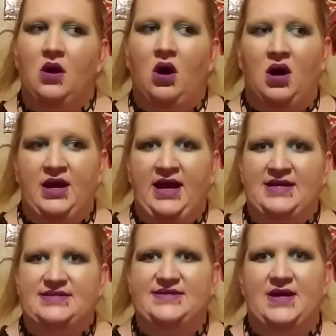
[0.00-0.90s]
on
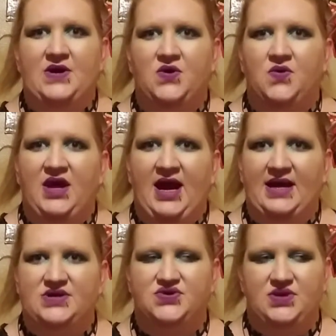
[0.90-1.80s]
it so it
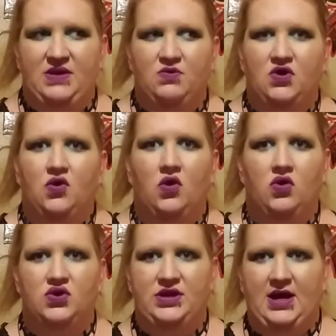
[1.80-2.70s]
actually will
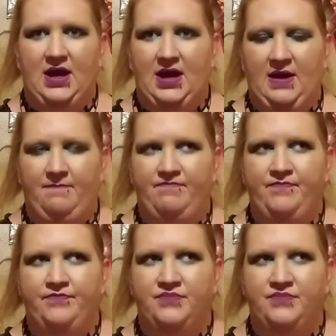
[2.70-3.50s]
hold um,